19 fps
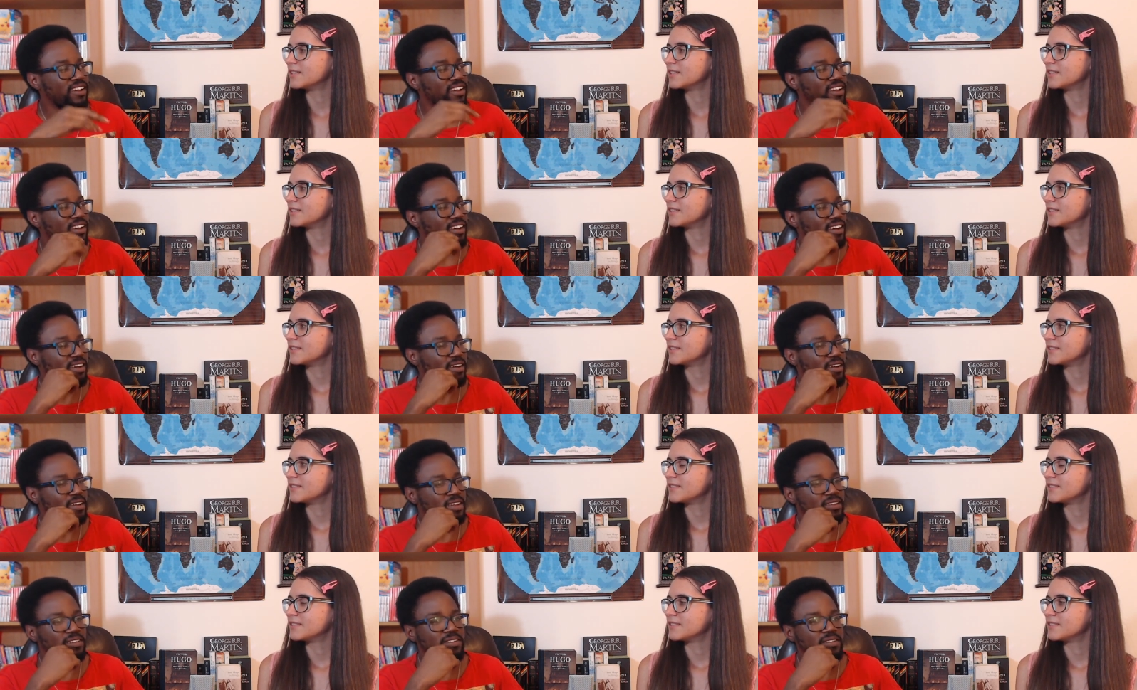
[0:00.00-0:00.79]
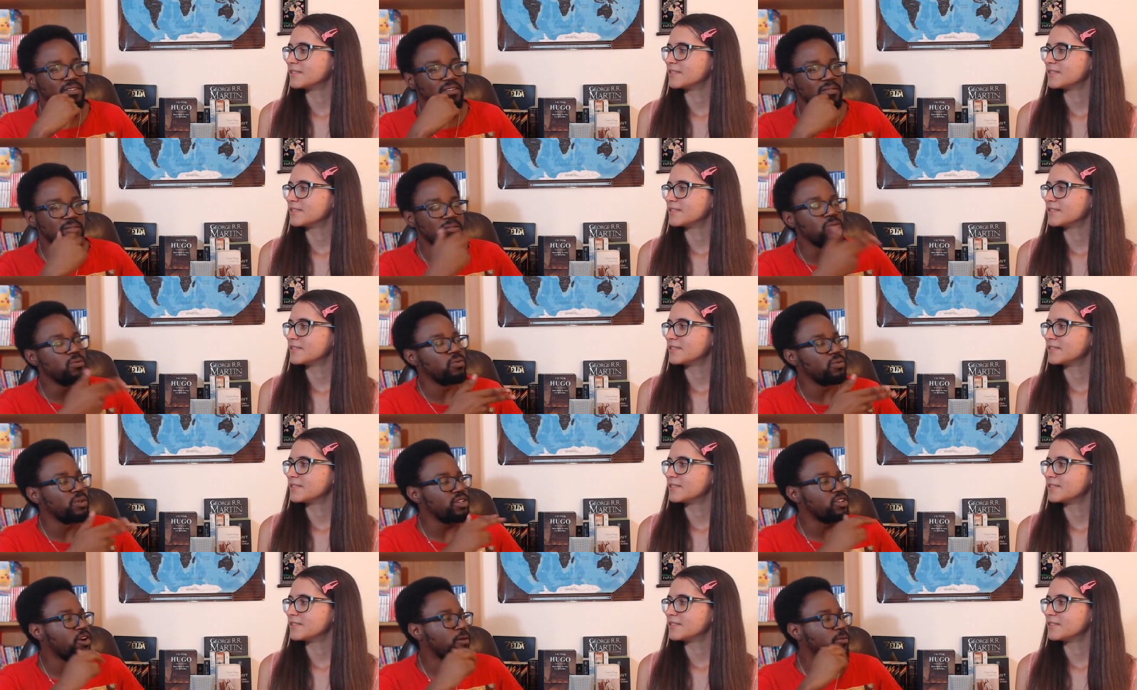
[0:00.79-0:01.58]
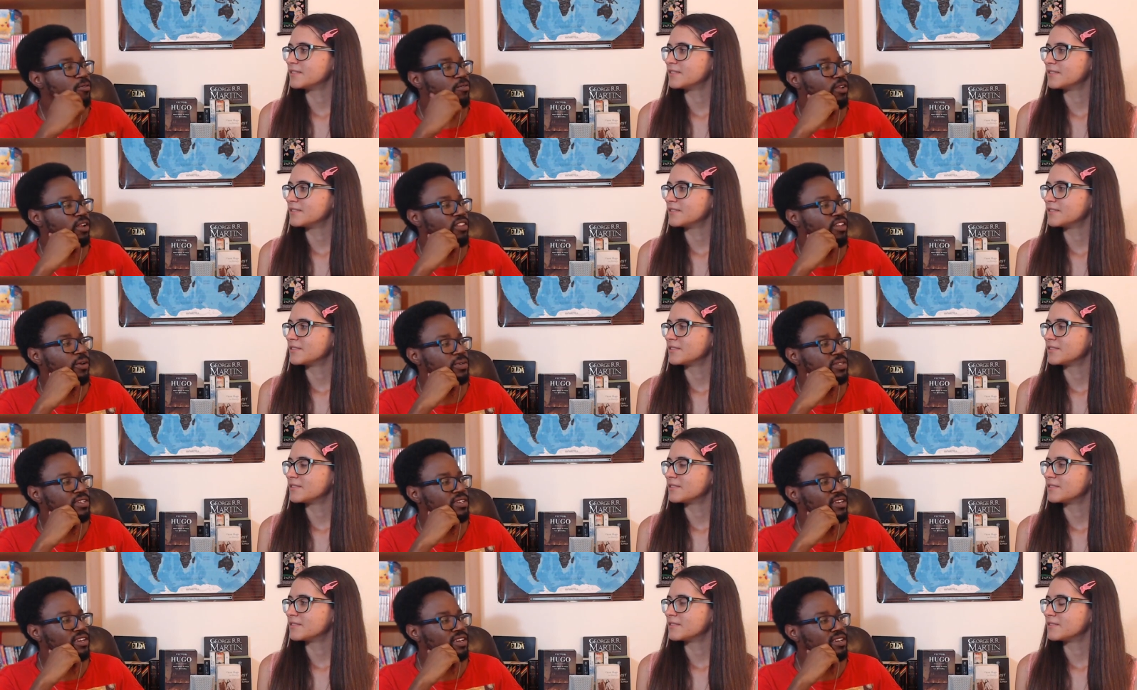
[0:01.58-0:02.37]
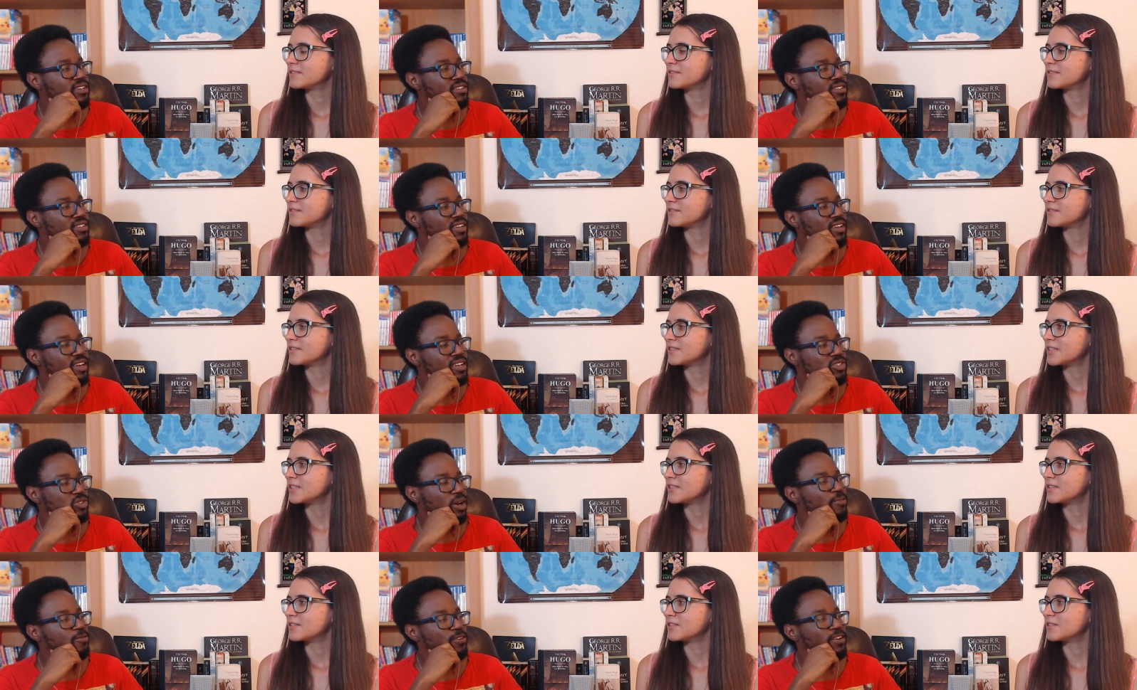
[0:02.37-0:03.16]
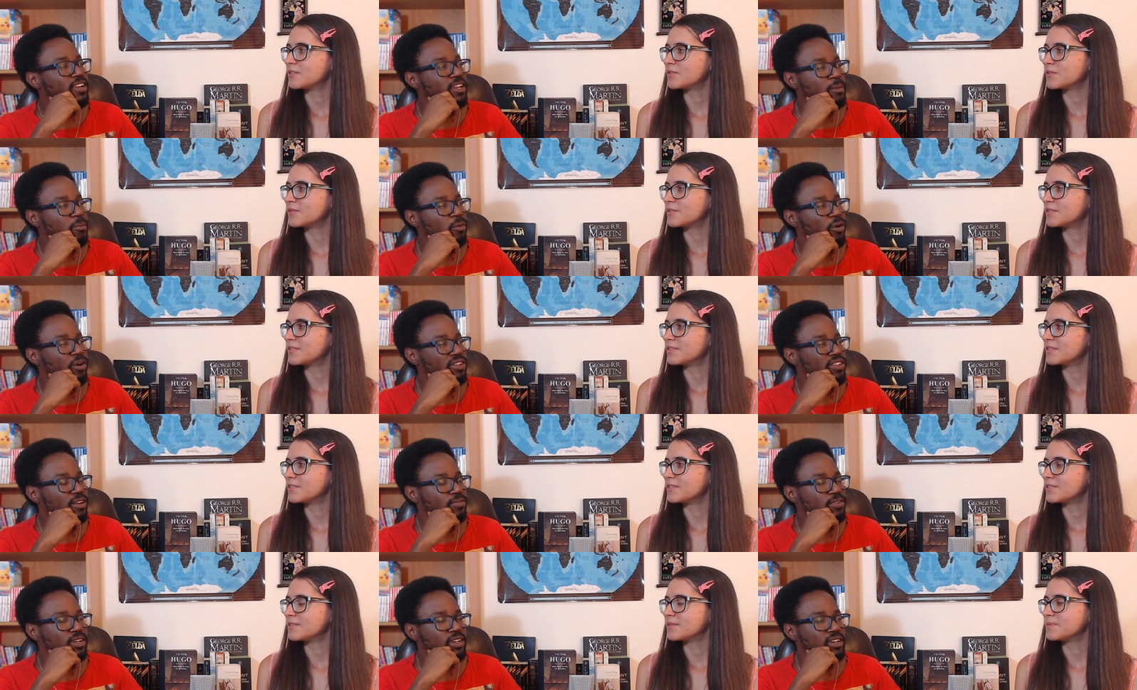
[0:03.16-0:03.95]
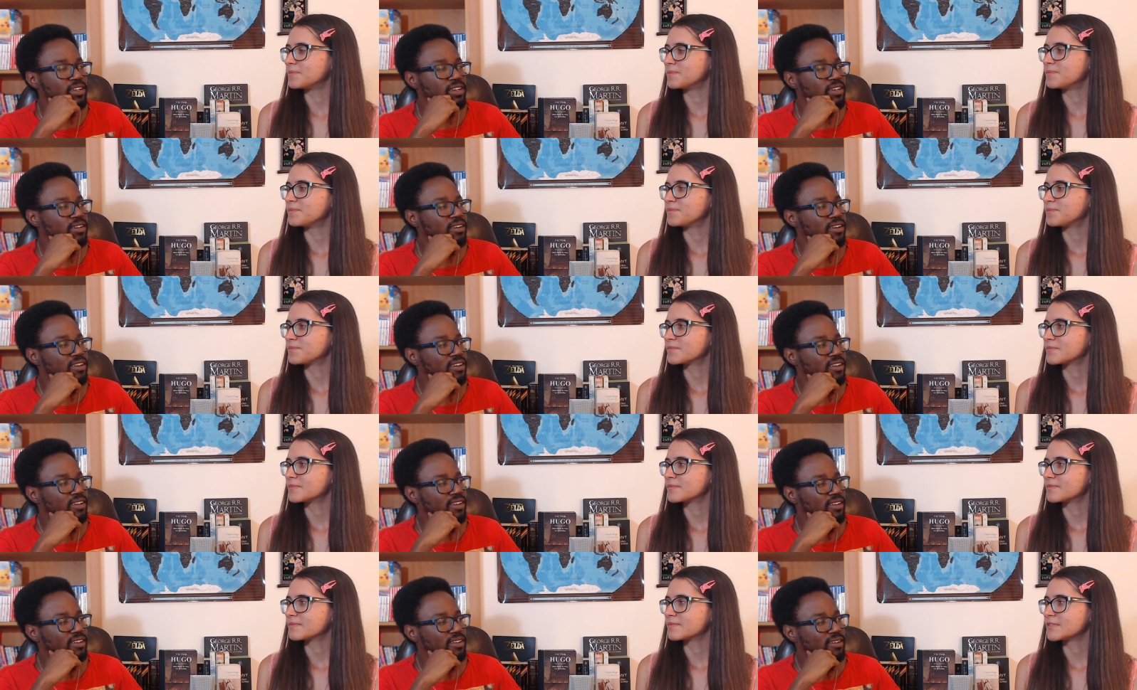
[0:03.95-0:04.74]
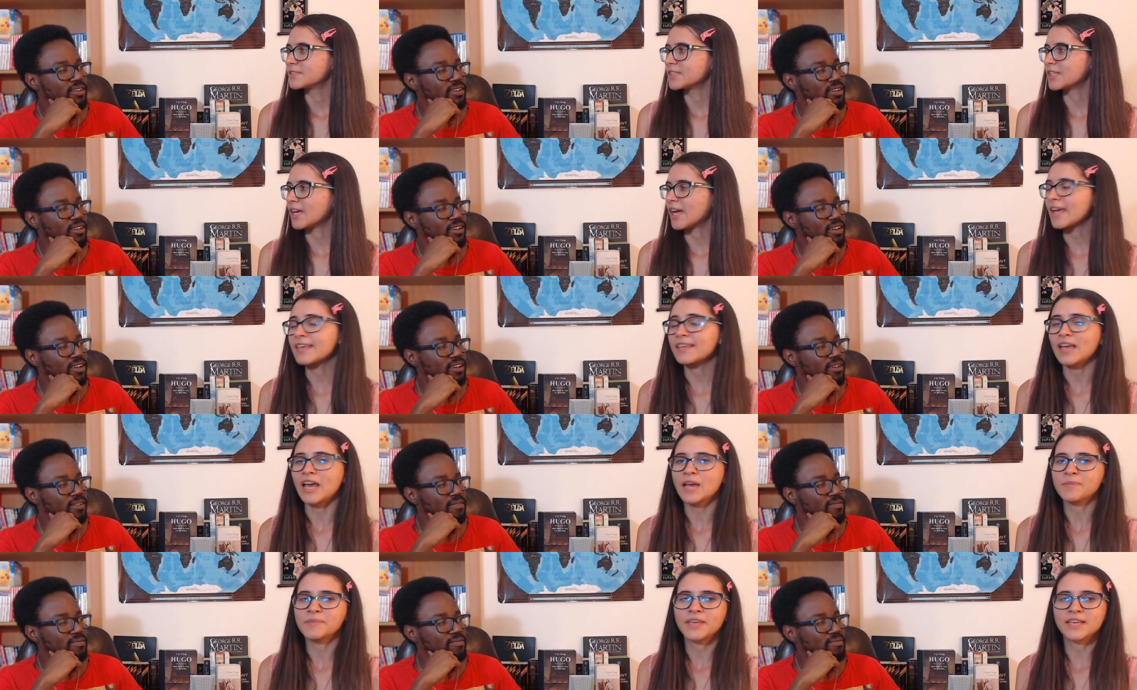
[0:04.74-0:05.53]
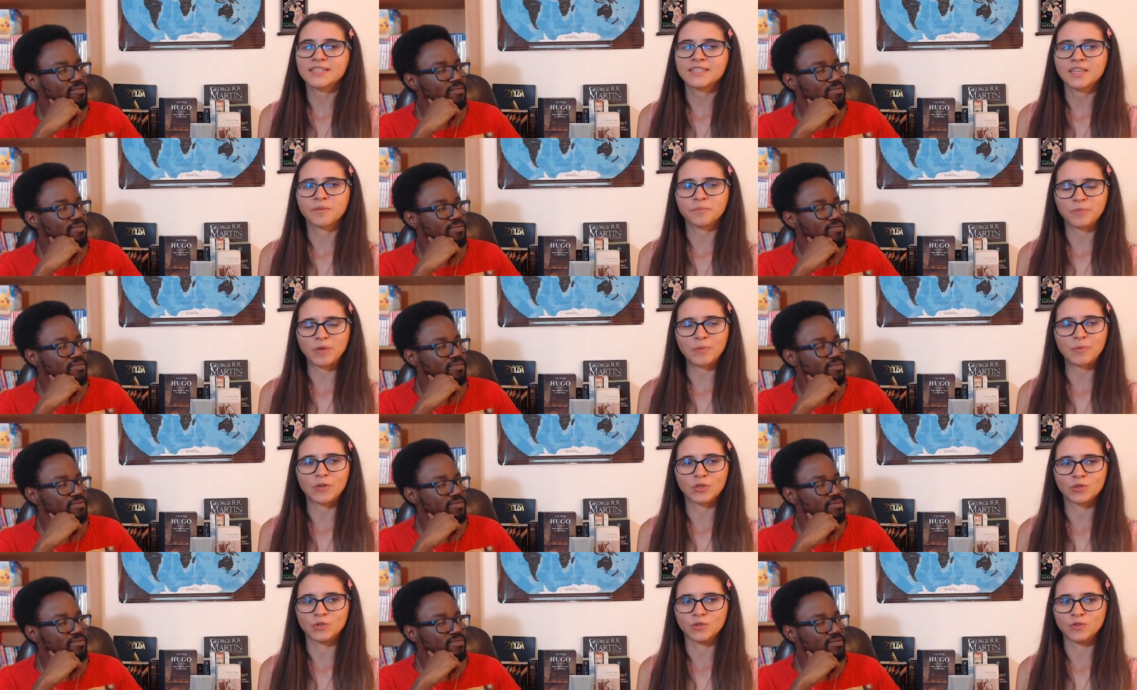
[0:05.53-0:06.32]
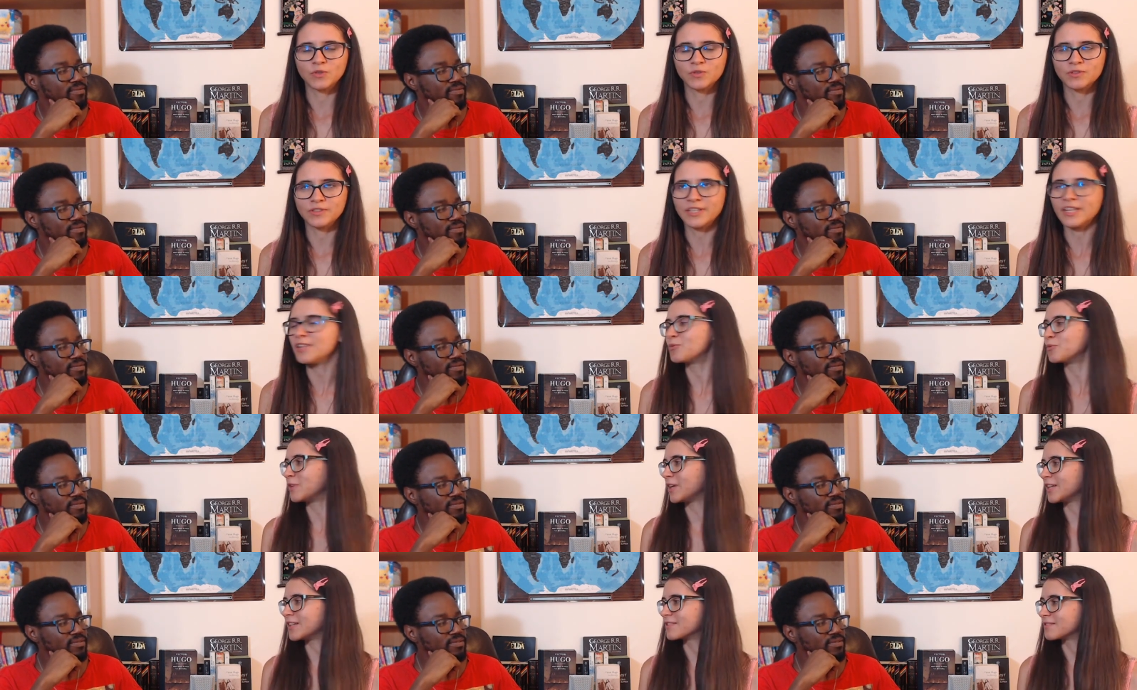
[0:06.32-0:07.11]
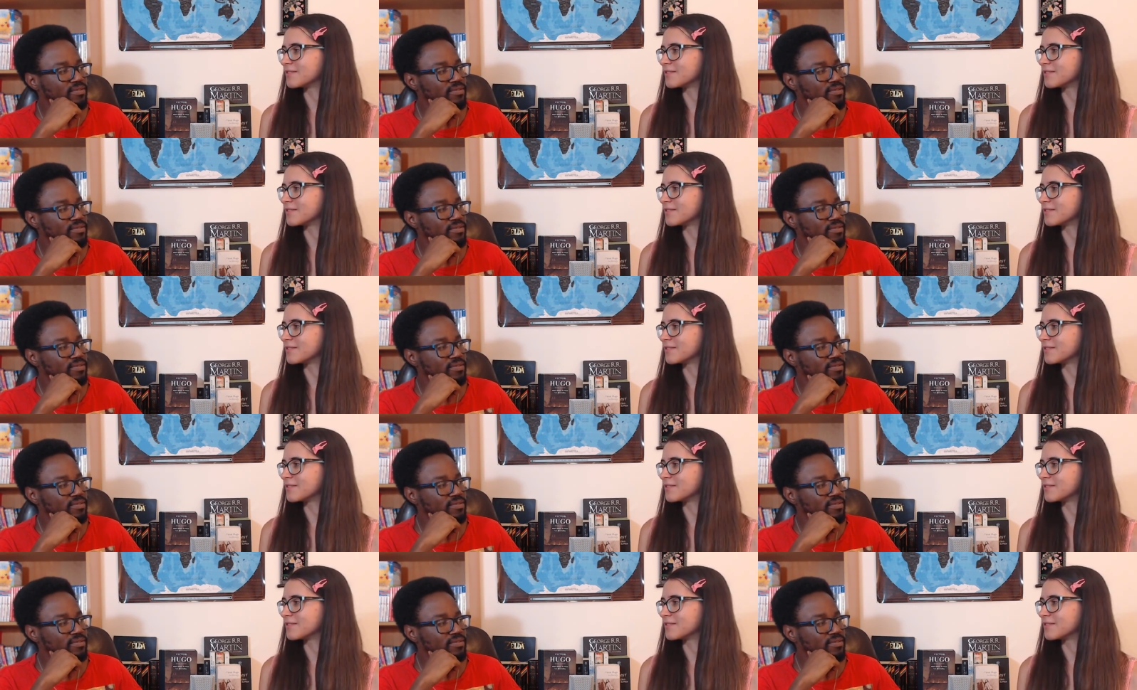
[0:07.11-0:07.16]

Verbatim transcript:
Speaker 1: Uh, and with Copperfield, that wasn't the case. So I feel it more, definitely. Yeah, I, uh, I'm guessing people who did read